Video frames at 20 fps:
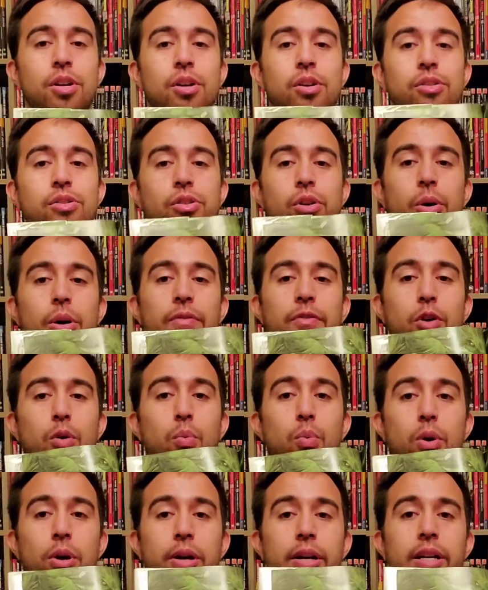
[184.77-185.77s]
So if you're
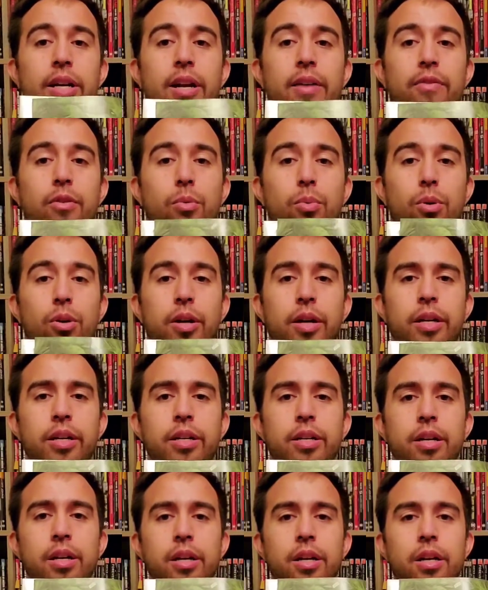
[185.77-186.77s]
ever
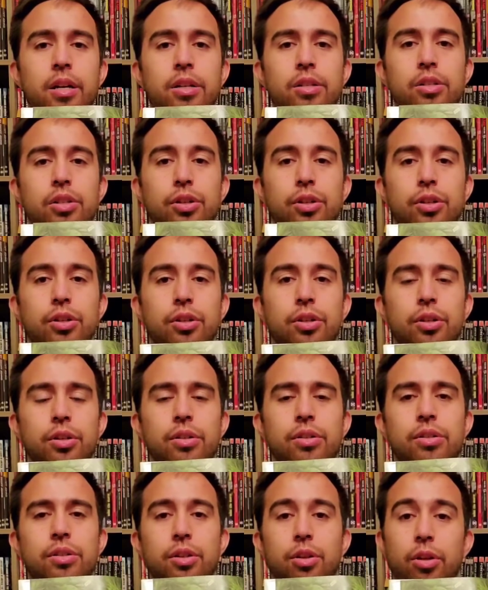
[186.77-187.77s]
worried to
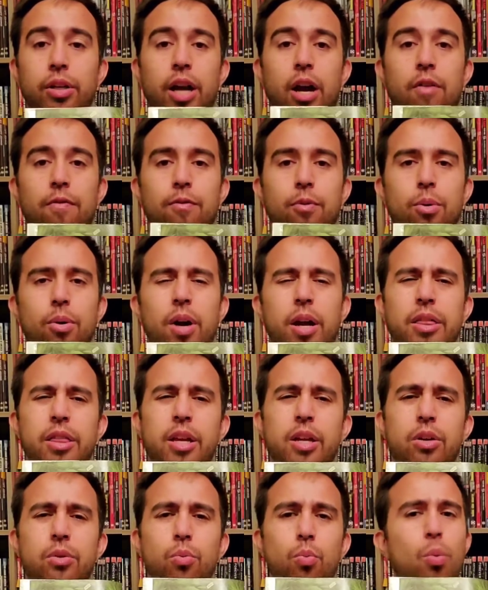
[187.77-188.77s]
look out for, I
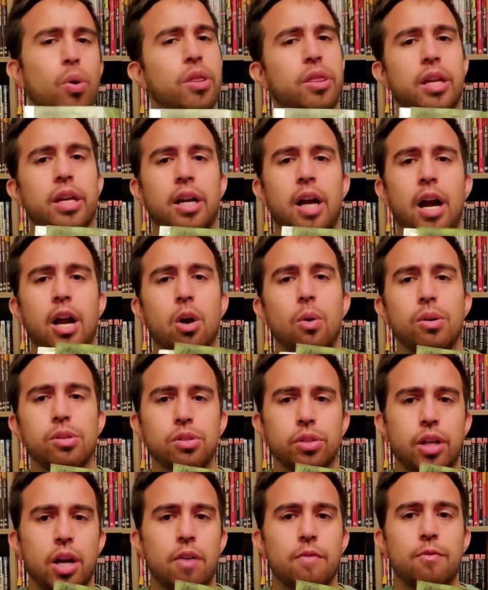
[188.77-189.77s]
think one thing I always
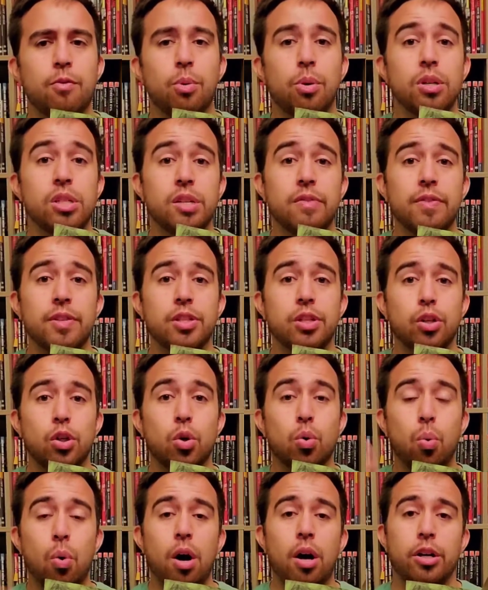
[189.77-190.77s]
look out for is if it's a
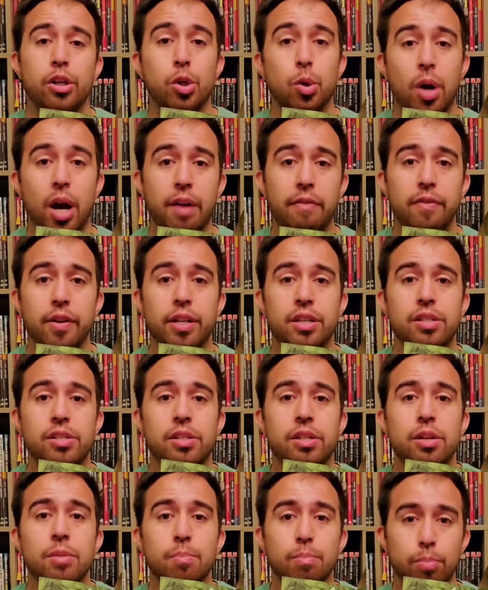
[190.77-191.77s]
Quad Graphics
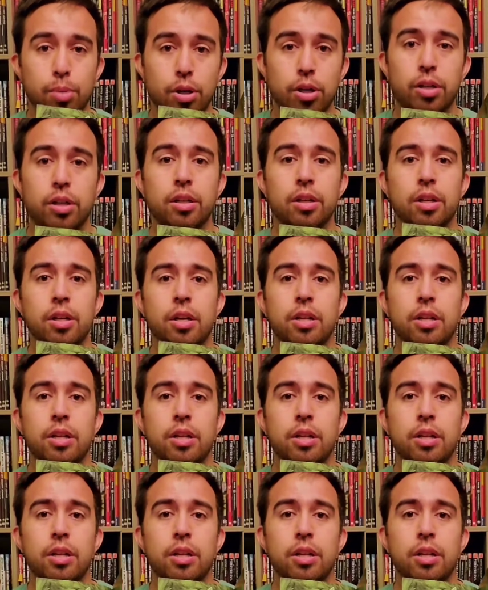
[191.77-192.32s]
book.